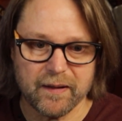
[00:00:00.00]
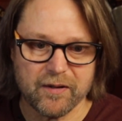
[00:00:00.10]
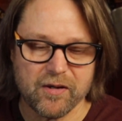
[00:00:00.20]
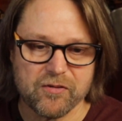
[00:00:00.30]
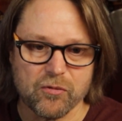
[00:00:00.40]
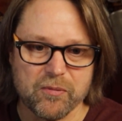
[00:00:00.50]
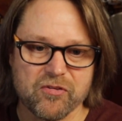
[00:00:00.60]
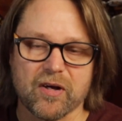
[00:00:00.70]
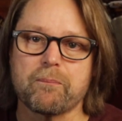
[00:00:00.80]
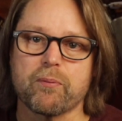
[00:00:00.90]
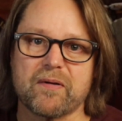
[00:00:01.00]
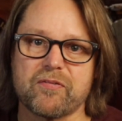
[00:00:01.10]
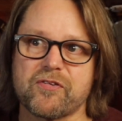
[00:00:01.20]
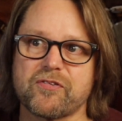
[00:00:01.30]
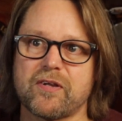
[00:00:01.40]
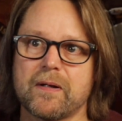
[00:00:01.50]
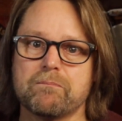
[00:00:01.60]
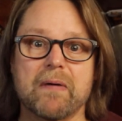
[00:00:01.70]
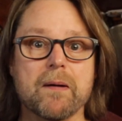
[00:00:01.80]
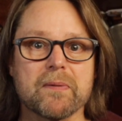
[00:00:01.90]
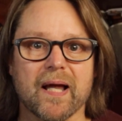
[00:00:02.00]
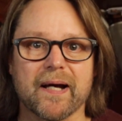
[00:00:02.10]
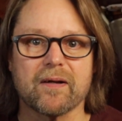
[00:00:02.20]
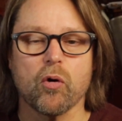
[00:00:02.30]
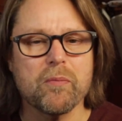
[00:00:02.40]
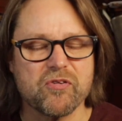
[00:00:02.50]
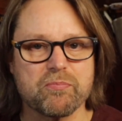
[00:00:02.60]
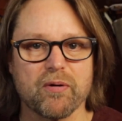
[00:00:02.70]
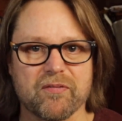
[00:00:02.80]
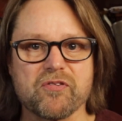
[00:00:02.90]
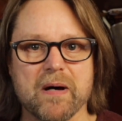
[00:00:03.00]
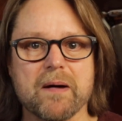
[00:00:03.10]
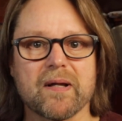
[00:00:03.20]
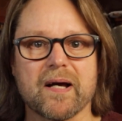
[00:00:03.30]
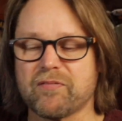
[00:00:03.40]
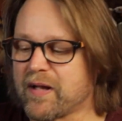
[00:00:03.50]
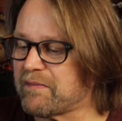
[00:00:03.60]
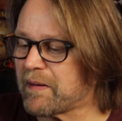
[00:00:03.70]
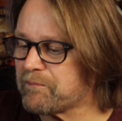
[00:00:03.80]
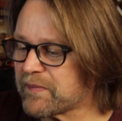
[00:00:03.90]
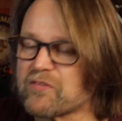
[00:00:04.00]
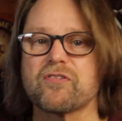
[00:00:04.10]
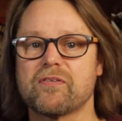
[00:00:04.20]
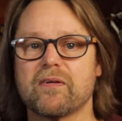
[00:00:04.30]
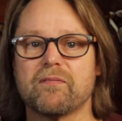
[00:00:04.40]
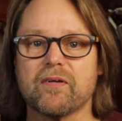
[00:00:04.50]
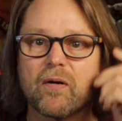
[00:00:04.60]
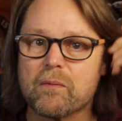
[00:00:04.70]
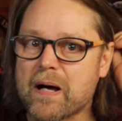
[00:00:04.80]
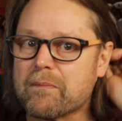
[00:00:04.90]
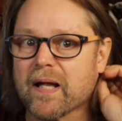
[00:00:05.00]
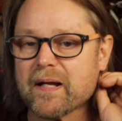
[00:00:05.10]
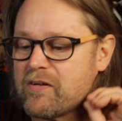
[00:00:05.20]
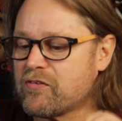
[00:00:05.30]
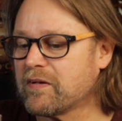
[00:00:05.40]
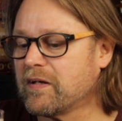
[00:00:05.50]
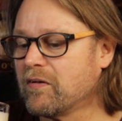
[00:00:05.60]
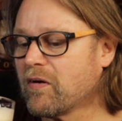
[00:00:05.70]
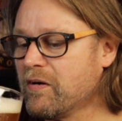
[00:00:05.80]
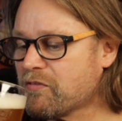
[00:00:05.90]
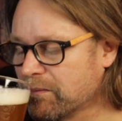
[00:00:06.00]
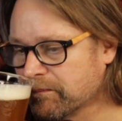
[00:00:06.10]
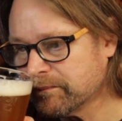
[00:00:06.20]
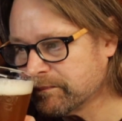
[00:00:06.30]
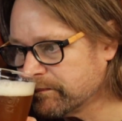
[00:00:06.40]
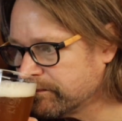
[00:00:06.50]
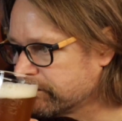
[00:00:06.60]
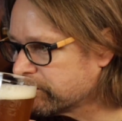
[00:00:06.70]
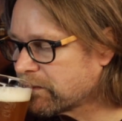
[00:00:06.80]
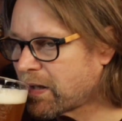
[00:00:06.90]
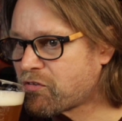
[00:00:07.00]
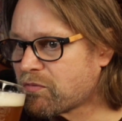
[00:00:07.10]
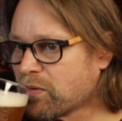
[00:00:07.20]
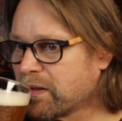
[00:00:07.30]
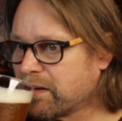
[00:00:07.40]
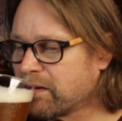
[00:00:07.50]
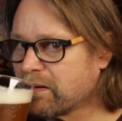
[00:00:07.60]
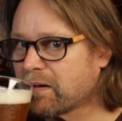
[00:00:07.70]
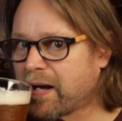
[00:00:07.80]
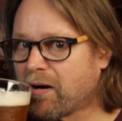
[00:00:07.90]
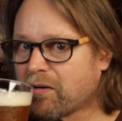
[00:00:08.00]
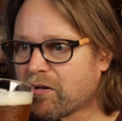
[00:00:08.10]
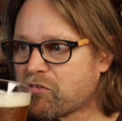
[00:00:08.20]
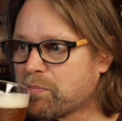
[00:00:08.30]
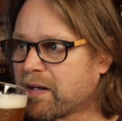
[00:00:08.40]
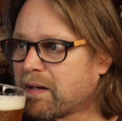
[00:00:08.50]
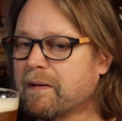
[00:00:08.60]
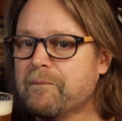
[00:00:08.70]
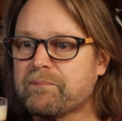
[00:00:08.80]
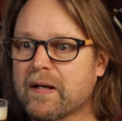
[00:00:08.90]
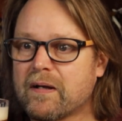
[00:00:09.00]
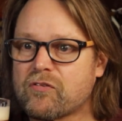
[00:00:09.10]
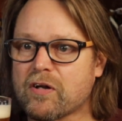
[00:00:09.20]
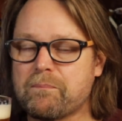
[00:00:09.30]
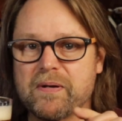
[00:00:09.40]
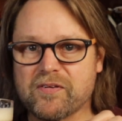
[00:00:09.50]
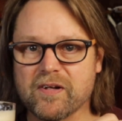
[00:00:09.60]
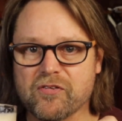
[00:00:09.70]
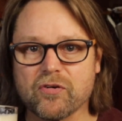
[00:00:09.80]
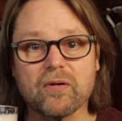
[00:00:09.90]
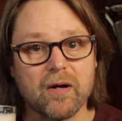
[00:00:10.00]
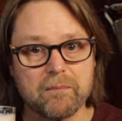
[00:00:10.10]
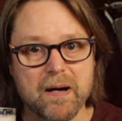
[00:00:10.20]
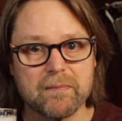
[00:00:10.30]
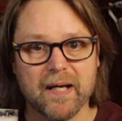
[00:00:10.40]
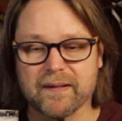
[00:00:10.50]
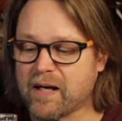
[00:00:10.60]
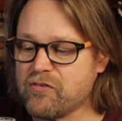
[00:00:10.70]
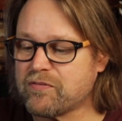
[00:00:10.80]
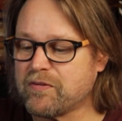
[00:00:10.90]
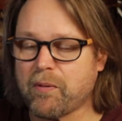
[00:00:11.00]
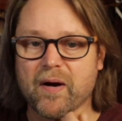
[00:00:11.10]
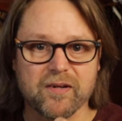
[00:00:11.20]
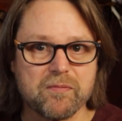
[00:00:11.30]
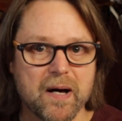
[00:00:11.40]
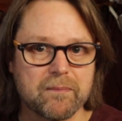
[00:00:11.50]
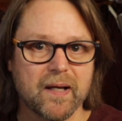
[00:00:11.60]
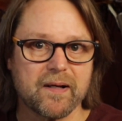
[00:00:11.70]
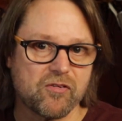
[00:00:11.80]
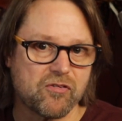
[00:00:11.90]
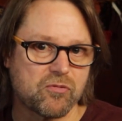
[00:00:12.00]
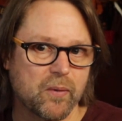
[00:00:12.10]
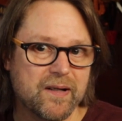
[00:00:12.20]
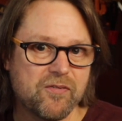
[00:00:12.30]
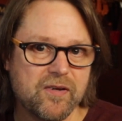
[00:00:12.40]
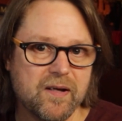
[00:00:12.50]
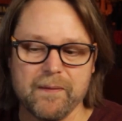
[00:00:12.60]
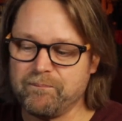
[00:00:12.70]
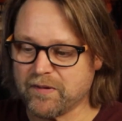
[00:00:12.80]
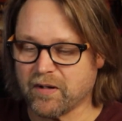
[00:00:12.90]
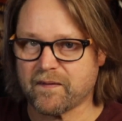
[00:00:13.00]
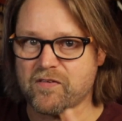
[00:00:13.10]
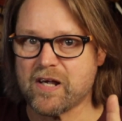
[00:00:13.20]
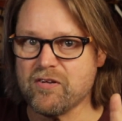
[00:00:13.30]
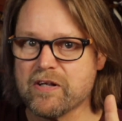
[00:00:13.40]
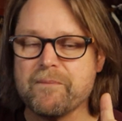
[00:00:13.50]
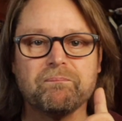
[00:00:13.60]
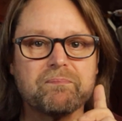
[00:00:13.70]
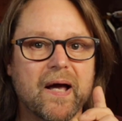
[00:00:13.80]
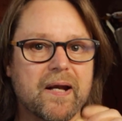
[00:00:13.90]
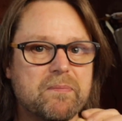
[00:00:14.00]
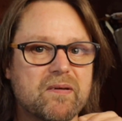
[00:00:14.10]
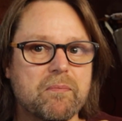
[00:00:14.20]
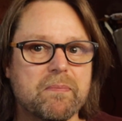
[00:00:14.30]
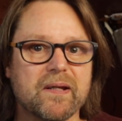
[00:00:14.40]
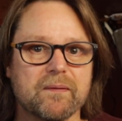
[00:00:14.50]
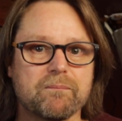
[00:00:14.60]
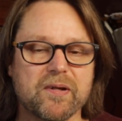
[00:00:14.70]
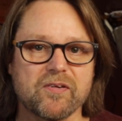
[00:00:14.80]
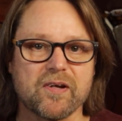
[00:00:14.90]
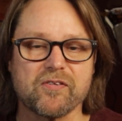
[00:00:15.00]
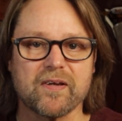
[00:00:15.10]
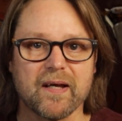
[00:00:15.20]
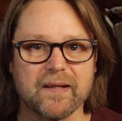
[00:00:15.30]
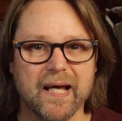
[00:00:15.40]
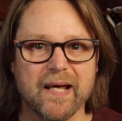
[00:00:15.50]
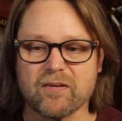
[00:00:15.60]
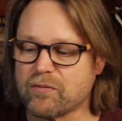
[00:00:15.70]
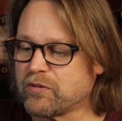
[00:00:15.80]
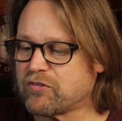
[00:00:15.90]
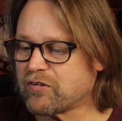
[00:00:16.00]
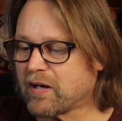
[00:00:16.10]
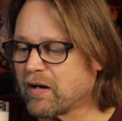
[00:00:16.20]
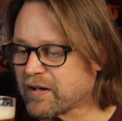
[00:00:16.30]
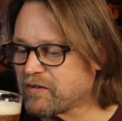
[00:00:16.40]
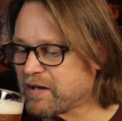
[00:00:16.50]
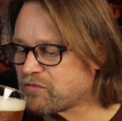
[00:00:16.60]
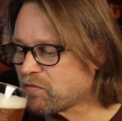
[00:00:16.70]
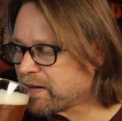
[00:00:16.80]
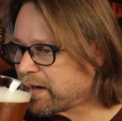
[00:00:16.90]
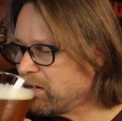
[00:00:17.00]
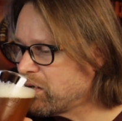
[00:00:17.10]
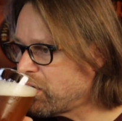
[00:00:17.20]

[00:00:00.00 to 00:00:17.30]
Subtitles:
it's almost like a breakfast marmalade, almost a breakfast marmalade flavour. That's, if you know what marmalade is, any of you guys. That's really how can I explain it. It's got a bitterness to it like marmalade does. If you bite into marmalade, there's a sweetness in it, like this has, and a bit of a bitterness at the end, which I can taste right now.